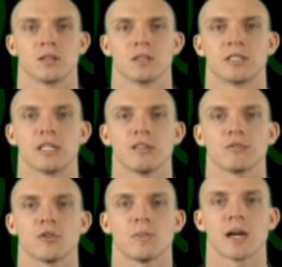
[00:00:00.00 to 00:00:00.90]
Seated
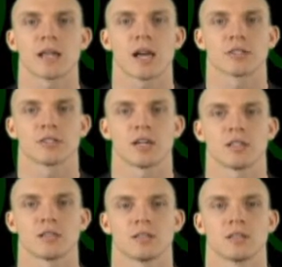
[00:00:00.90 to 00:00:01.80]
full body
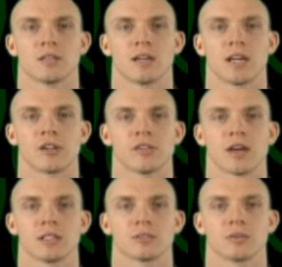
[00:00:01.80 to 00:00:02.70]
exercise. Inner
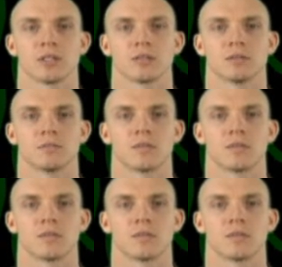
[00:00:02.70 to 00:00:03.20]
thigh squeeze.